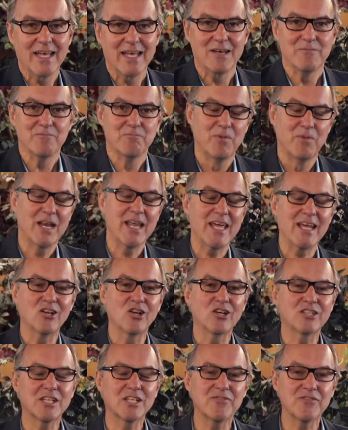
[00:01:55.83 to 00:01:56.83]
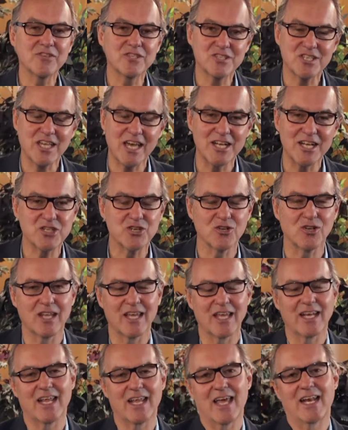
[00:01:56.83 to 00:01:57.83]
But he looked at the schedule
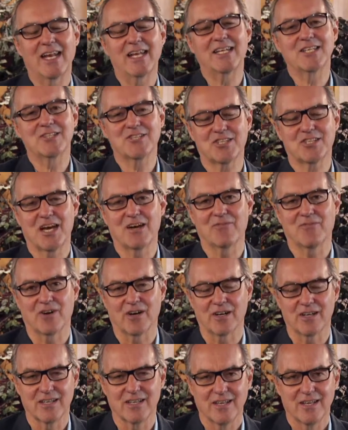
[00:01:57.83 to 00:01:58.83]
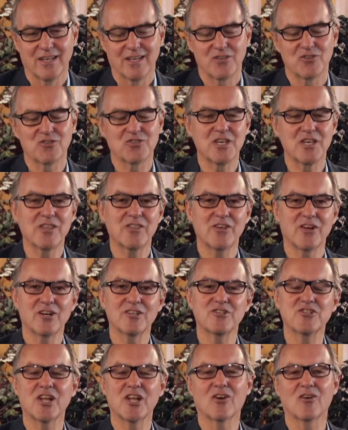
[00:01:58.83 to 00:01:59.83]
and he discovered, you see, there are
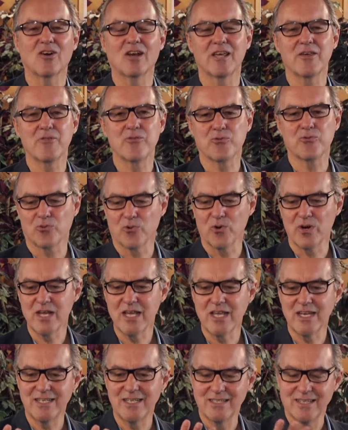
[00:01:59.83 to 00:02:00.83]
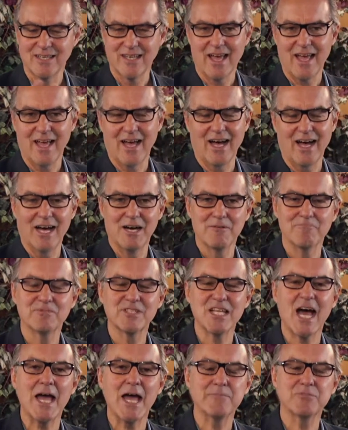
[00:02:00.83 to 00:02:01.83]
generally three
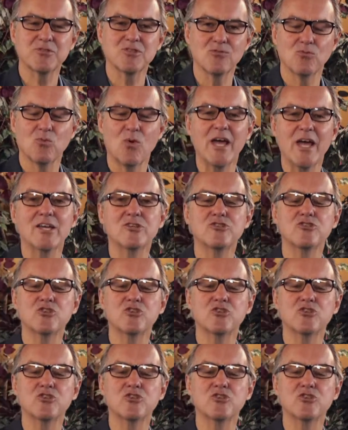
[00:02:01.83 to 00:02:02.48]
types of ways you